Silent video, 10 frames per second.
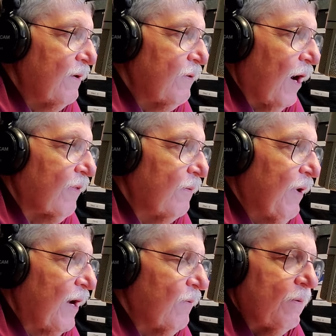I talked
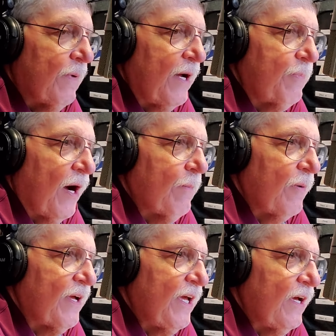about it with my
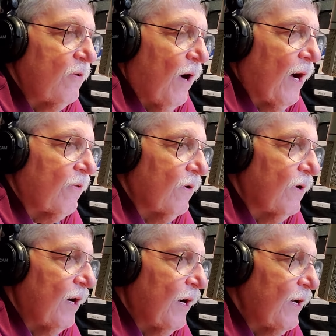primary care doctor.